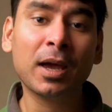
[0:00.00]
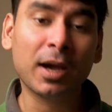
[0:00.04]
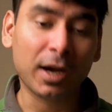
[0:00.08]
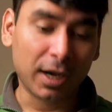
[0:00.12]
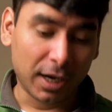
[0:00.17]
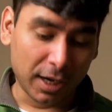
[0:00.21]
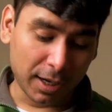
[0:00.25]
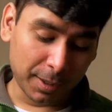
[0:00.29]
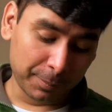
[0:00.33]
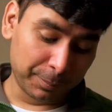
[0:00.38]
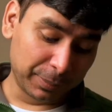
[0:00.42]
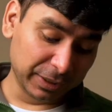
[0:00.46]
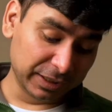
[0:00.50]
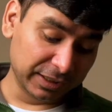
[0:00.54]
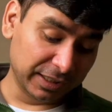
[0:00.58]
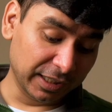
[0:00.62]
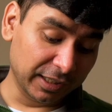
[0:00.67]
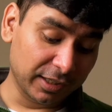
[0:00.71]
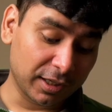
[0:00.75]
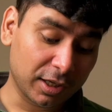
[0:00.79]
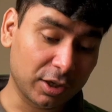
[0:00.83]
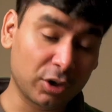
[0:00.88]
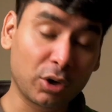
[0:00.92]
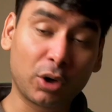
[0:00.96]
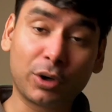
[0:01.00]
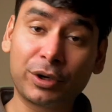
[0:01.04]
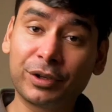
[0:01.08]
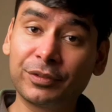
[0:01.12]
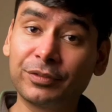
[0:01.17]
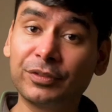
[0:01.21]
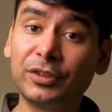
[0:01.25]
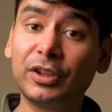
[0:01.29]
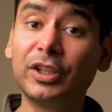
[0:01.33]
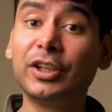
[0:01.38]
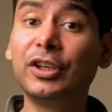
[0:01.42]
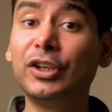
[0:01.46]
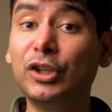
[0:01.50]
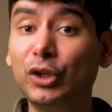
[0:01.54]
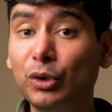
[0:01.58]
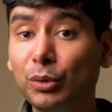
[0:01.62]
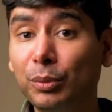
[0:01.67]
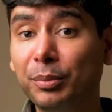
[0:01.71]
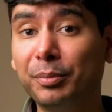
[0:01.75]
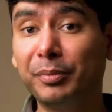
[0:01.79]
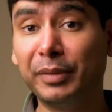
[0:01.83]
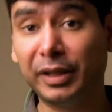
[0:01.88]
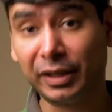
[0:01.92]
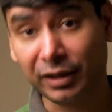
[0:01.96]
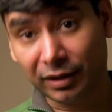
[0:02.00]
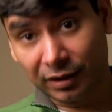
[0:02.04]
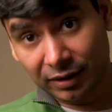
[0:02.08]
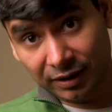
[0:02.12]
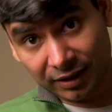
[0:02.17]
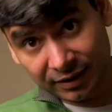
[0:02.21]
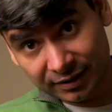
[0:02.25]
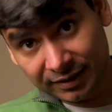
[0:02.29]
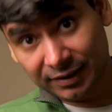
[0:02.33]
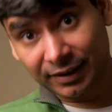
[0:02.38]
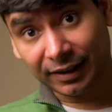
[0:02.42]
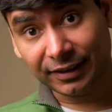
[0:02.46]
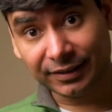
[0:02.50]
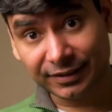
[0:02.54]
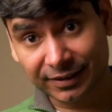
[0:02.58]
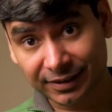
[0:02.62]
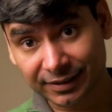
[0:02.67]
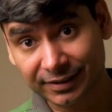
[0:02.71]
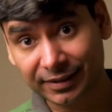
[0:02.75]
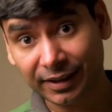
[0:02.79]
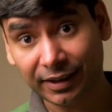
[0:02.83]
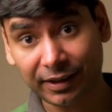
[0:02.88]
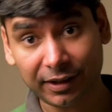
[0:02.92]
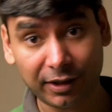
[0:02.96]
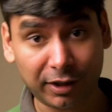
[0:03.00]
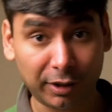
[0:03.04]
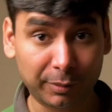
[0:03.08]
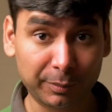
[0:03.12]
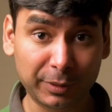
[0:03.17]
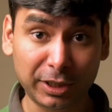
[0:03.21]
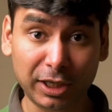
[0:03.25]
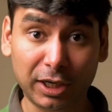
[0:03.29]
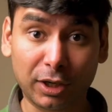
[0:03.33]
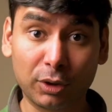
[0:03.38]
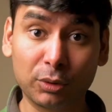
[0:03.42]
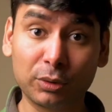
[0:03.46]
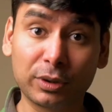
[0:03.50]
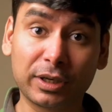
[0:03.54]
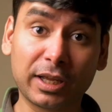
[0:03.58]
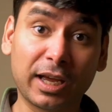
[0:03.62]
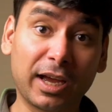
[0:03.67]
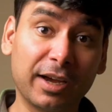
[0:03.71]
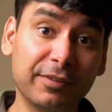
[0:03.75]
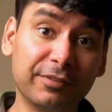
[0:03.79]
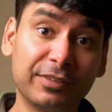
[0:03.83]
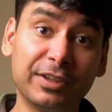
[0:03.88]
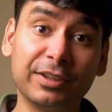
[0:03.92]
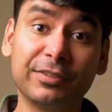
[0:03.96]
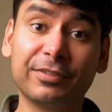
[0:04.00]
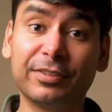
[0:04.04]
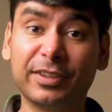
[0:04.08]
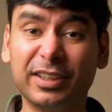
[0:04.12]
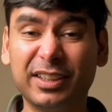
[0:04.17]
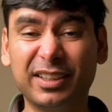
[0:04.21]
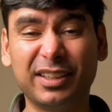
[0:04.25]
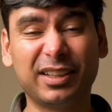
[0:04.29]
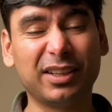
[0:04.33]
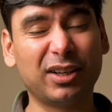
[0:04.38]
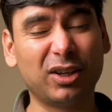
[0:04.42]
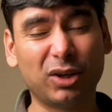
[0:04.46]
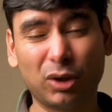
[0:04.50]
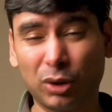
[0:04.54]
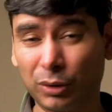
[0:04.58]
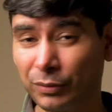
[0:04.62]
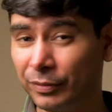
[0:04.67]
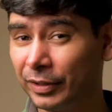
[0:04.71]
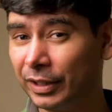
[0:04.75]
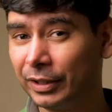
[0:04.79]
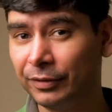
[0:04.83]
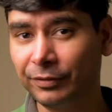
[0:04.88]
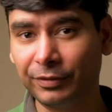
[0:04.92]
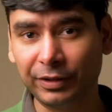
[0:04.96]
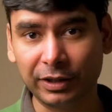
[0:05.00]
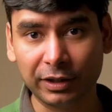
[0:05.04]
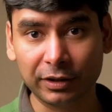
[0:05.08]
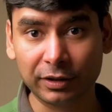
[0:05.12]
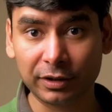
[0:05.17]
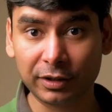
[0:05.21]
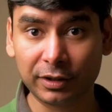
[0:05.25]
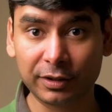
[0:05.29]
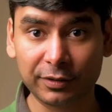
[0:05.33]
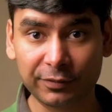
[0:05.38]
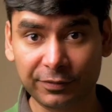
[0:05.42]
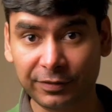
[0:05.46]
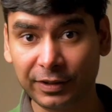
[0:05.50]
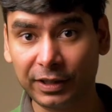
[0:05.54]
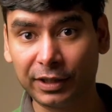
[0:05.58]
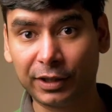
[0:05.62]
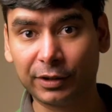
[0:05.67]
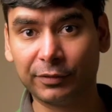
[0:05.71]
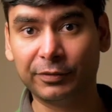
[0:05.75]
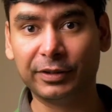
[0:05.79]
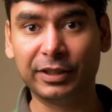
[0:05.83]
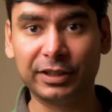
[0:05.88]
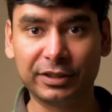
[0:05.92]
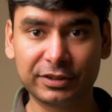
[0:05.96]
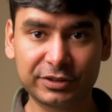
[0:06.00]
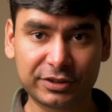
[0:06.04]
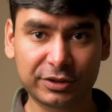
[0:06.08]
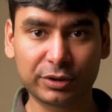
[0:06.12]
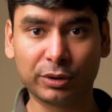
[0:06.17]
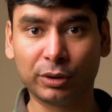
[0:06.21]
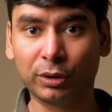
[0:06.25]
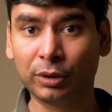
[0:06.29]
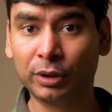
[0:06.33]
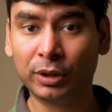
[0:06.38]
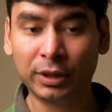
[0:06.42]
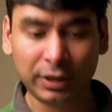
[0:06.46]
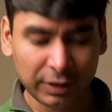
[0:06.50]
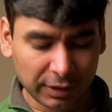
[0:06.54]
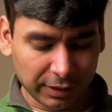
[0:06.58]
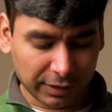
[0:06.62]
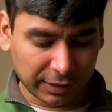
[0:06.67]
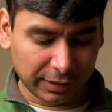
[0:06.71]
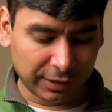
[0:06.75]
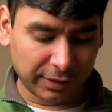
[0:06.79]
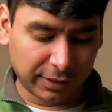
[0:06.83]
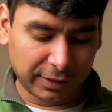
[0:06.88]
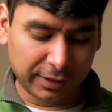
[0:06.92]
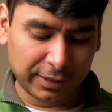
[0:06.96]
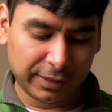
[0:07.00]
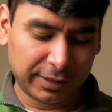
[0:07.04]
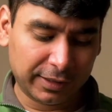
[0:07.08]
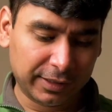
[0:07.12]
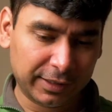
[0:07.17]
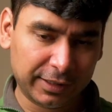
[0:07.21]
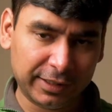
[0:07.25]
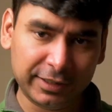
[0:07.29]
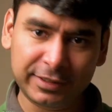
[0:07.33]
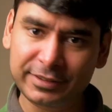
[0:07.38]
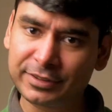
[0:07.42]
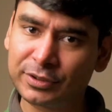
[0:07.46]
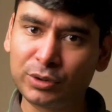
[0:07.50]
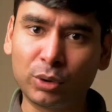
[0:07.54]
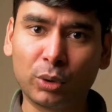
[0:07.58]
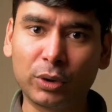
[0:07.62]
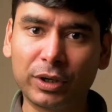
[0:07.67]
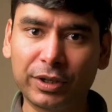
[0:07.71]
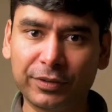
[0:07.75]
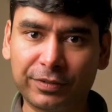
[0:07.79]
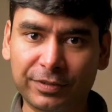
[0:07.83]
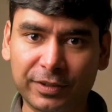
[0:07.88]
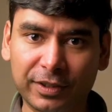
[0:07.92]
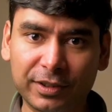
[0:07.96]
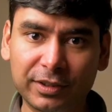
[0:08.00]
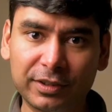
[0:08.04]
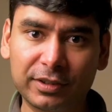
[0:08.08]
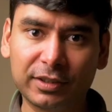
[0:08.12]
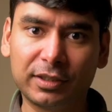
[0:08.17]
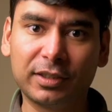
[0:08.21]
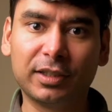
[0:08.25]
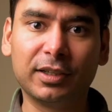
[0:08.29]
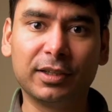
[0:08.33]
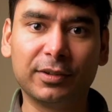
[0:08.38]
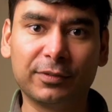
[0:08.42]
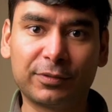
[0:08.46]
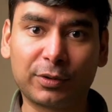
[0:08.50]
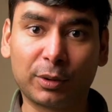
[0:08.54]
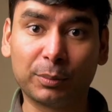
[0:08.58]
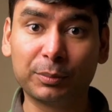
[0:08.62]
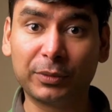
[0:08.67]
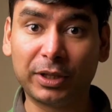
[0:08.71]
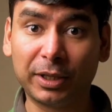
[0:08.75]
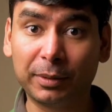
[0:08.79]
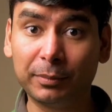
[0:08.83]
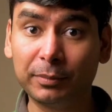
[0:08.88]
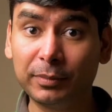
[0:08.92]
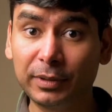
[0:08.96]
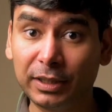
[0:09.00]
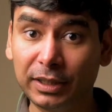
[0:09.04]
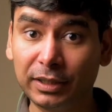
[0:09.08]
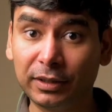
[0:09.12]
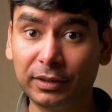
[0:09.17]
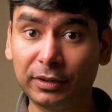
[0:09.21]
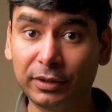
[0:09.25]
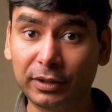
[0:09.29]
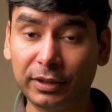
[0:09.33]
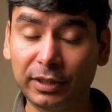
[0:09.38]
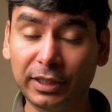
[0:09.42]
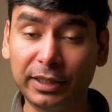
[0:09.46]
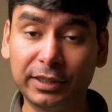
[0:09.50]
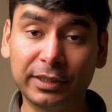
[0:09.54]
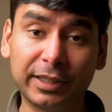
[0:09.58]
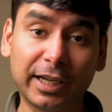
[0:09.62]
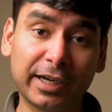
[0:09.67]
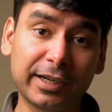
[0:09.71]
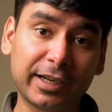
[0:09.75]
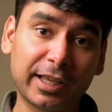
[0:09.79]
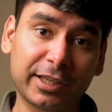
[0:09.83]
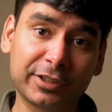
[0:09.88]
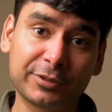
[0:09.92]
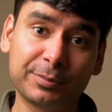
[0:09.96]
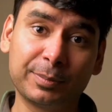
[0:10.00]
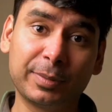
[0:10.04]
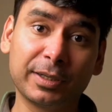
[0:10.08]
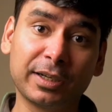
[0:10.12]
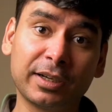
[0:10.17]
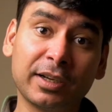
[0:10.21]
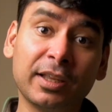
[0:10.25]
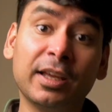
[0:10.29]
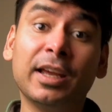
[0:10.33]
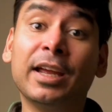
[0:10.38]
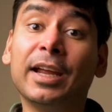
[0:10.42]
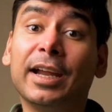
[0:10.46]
But then a lot of the new mirrorless lenses that are coming out have different or very weird filter widths, so it's no different from them in that aspect.